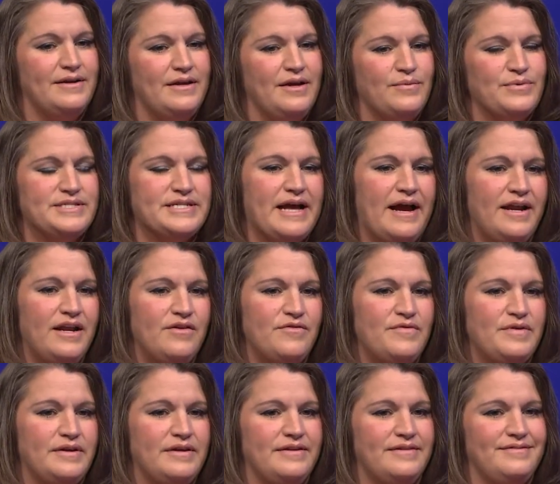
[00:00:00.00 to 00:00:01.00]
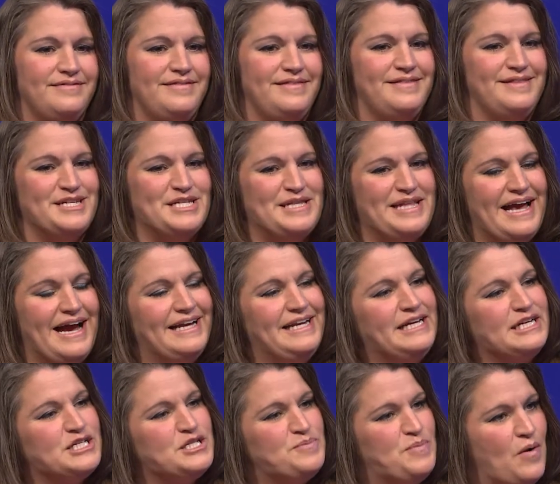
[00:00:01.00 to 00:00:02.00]
it was kind of, the
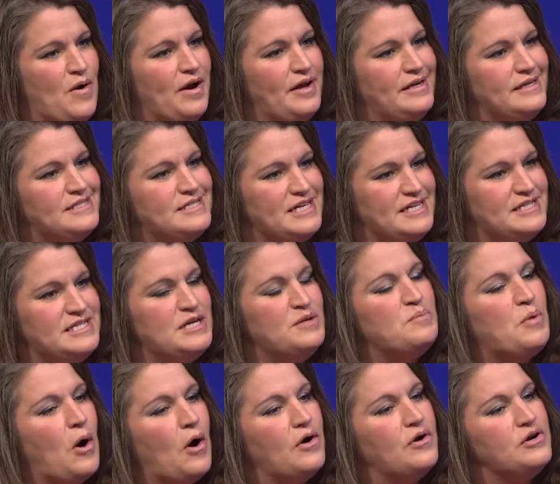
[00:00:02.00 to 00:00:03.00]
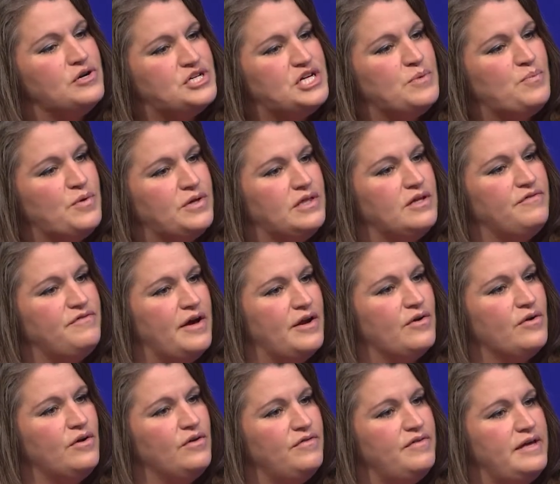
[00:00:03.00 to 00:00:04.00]
idea spawned, it's in partnership with the
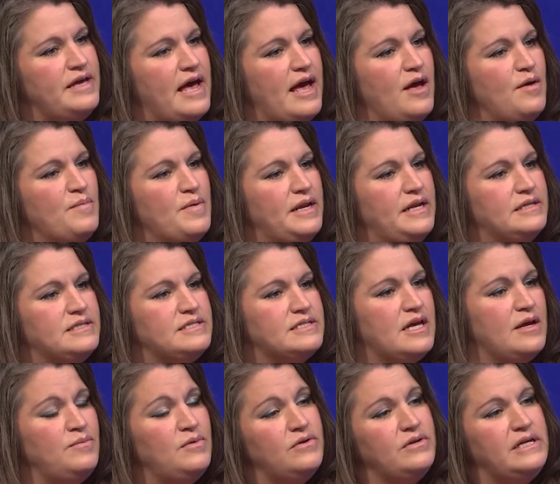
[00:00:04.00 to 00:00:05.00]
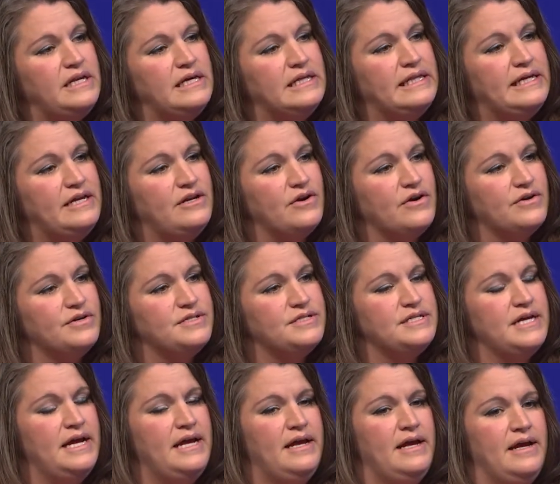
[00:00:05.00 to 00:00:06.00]
federal VA, but it's community
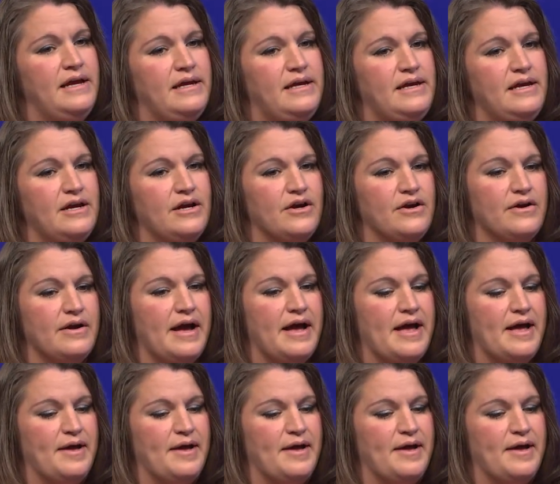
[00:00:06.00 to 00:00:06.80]
leaders here.